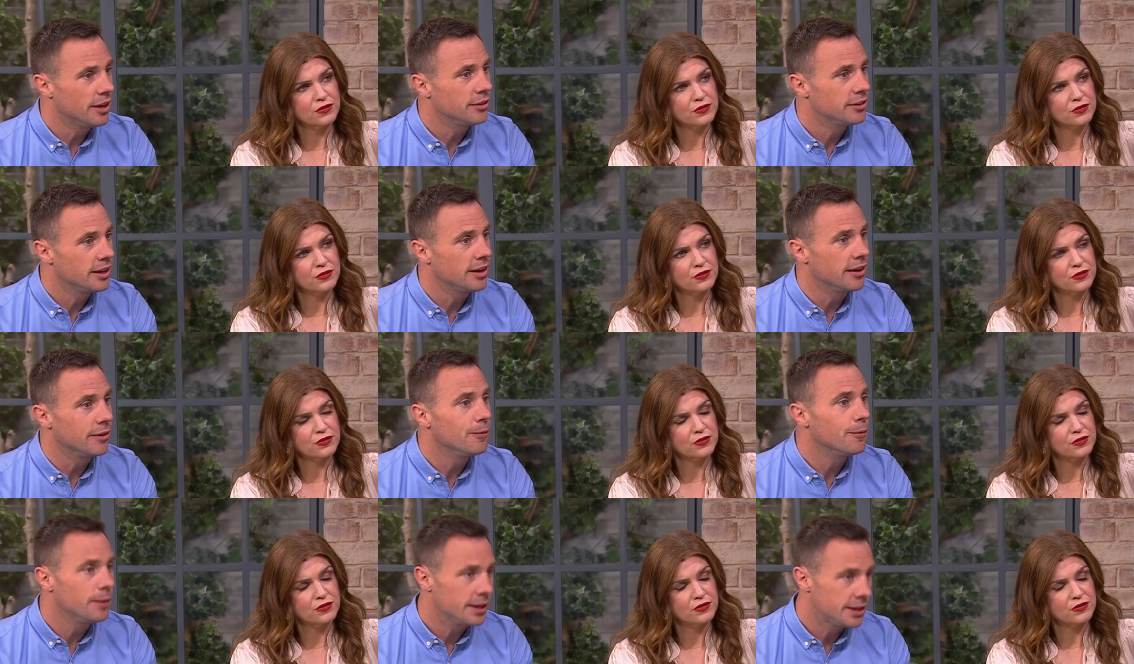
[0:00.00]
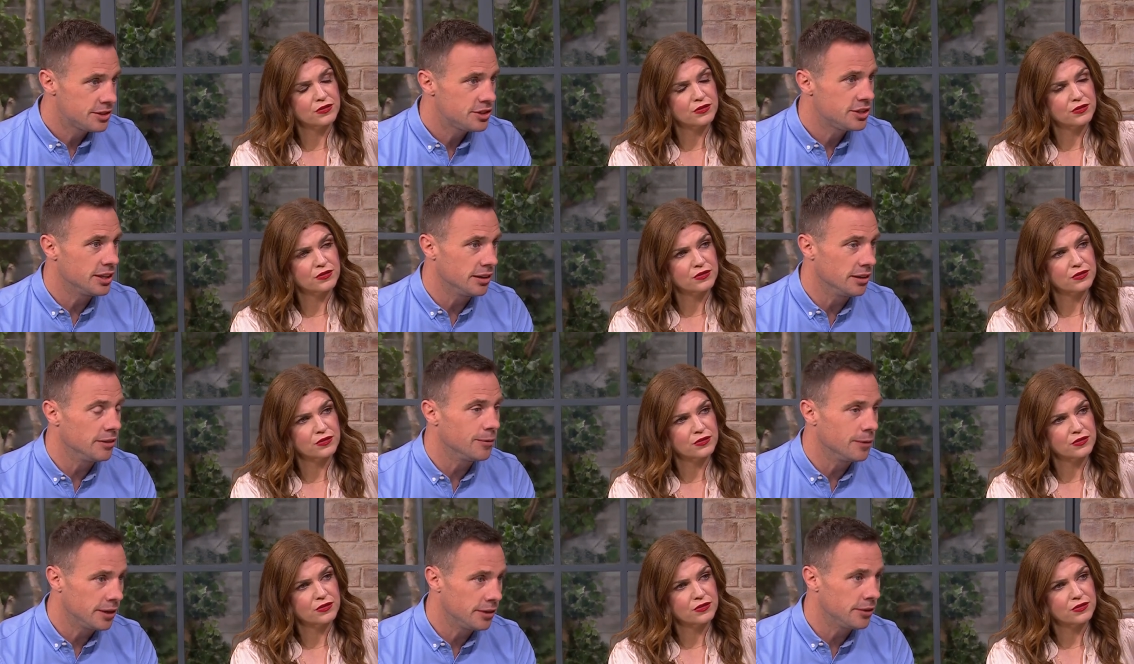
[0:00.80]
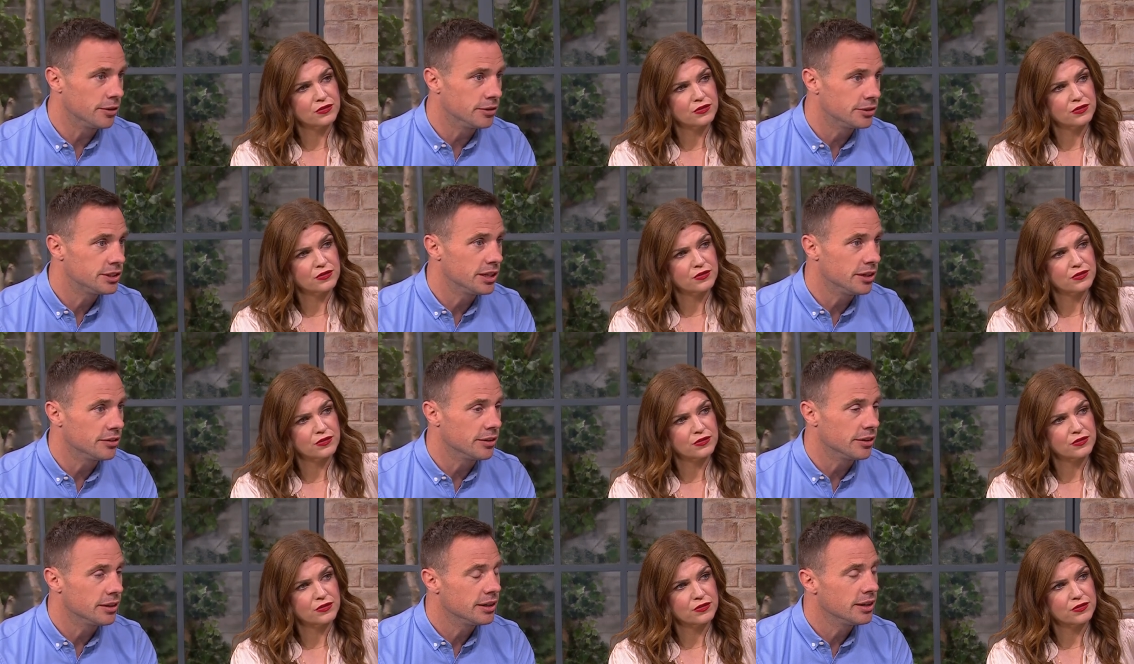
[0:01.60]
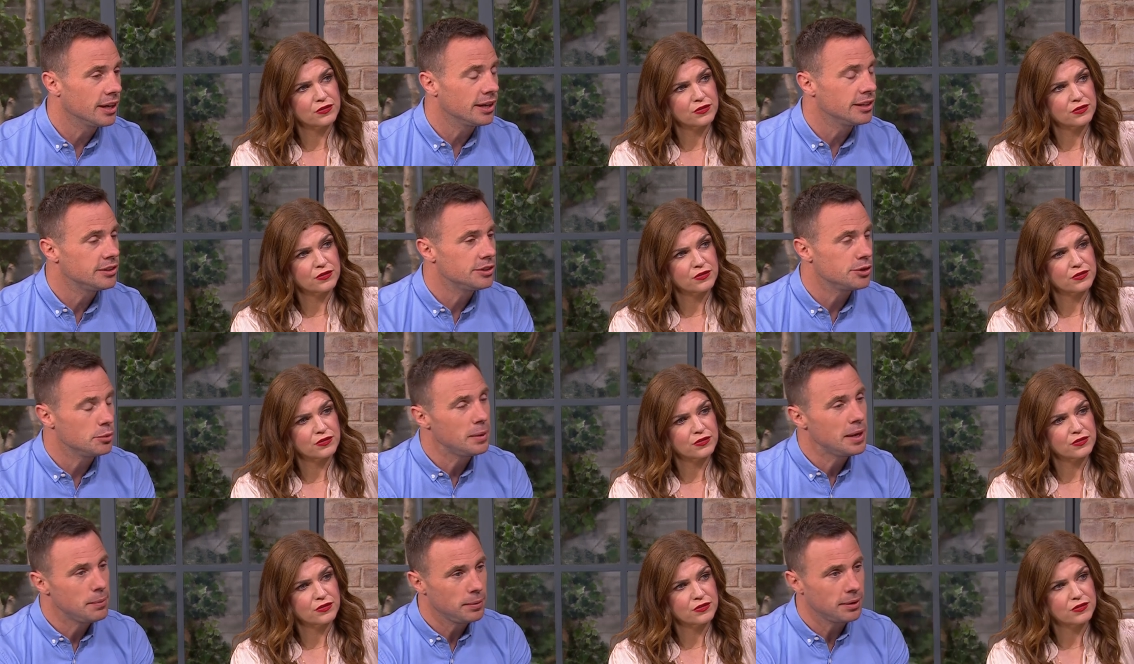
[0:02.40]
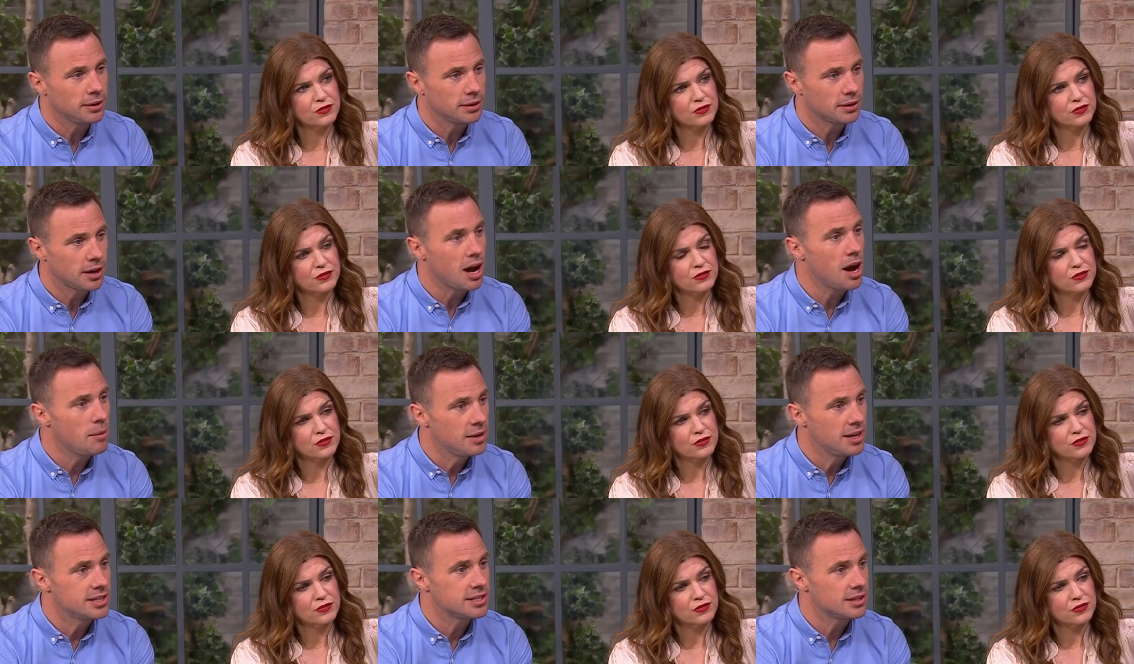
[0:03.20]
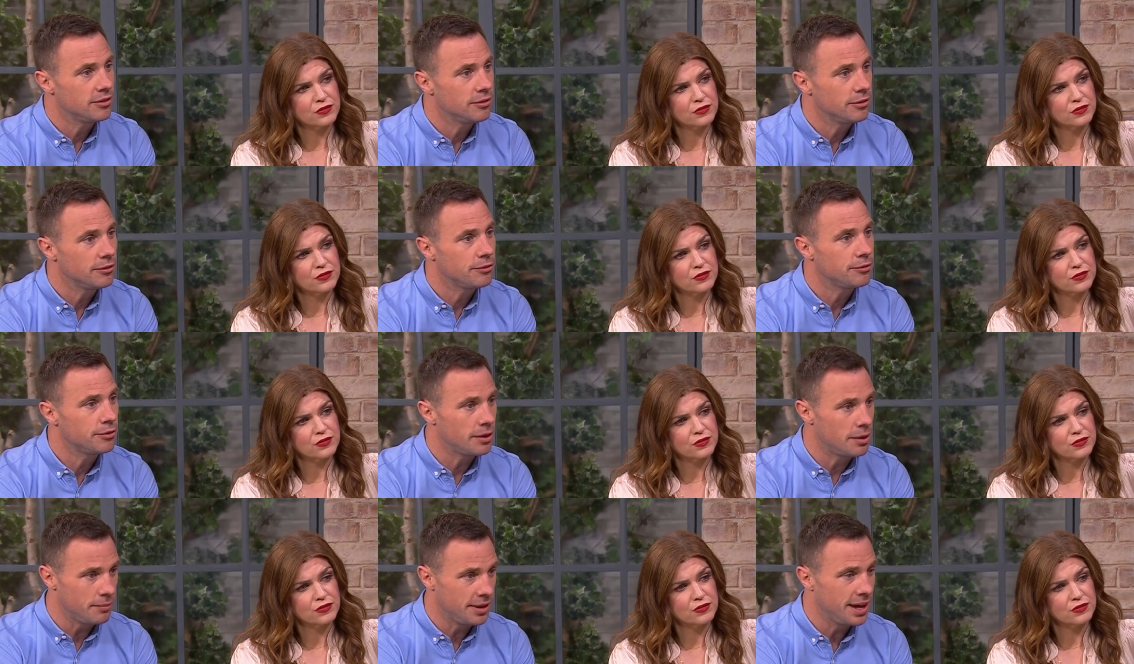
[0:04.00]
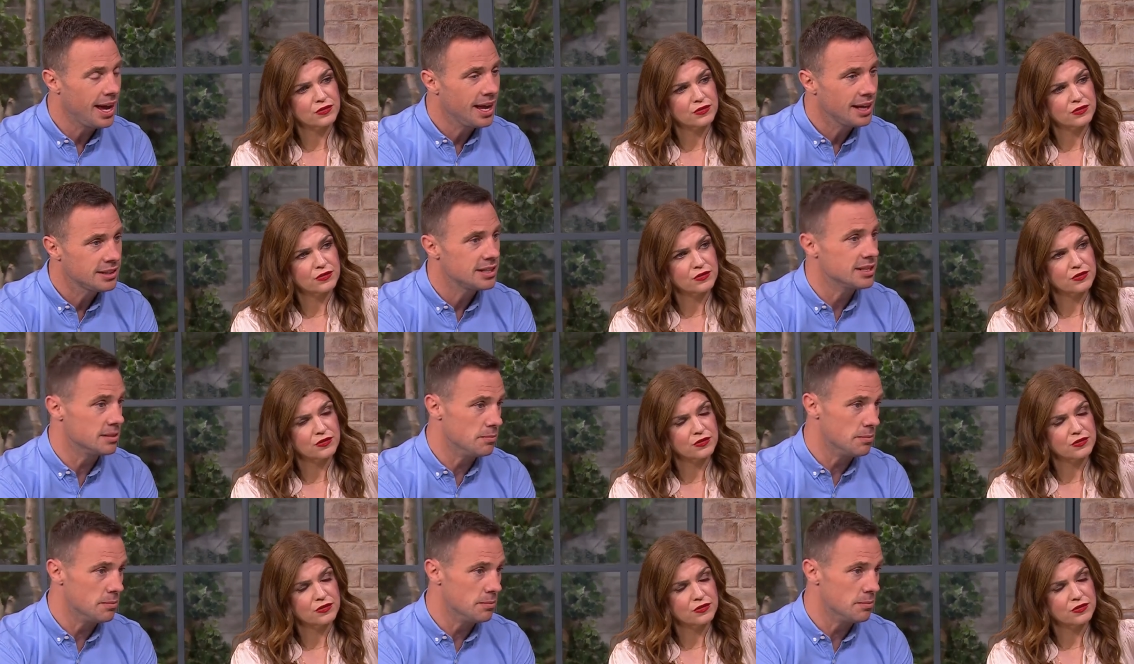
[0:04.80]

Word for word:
Speaker 1: out there with your own children, like, do people comment from that? As